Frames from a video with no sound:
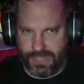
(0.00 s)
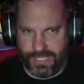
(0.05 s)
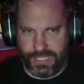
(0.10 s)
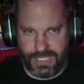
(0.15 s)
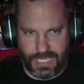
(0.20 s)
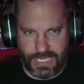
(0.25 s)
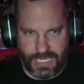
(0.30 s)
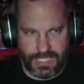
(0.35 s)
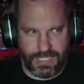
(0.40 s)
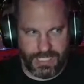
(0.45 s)

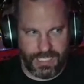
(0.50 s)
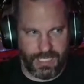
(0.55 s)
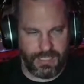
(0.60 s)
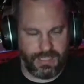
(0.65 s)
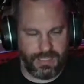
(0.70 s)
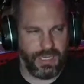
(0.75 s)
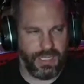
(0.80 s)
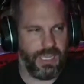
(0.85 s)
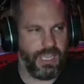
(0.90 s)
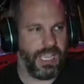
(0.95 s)
that I need.
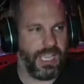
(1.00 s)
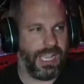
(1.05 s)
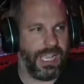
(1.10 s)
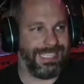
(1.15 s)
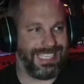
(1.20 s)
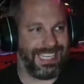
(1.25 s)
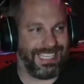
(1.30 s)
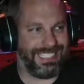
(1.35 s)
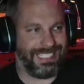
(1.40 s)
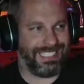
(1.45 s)
I
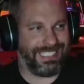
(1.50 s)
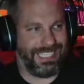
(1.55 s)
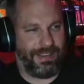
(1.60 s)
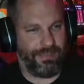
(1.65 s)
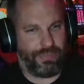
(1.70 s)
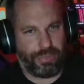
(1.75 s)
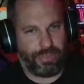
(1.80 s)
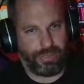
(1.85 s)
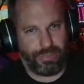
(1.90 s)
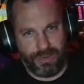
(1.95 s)
technically
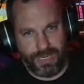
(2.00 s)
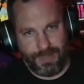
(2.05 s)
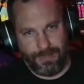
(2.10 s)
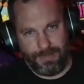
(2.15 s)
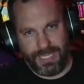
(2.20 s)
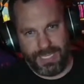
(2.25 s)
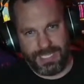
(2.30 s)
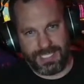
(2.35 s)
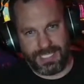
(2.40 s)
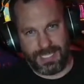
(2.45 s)
have 3
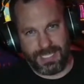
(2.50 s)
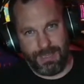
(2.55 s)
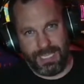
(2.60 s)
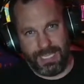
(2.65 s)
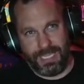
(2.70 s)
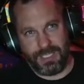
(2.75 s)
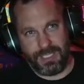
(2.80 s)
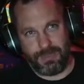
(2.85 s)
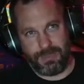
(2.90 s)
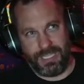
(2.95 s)

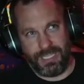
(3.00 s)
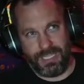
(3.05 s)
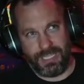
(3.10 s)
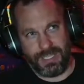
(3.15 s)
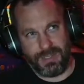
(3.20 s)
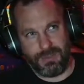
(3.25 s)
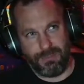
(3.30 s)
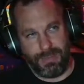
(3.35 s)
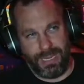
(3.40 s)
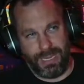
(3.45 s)
PCBs
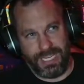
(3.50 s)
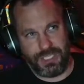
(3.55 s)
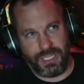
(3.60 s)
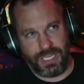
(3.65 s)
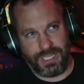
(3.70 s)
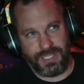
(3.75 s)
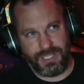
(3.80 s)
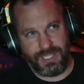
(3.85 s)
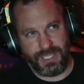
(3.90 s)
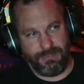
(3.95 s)
because Mike
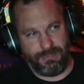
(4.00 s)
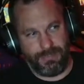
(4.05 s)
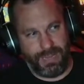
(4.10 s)
Jensen,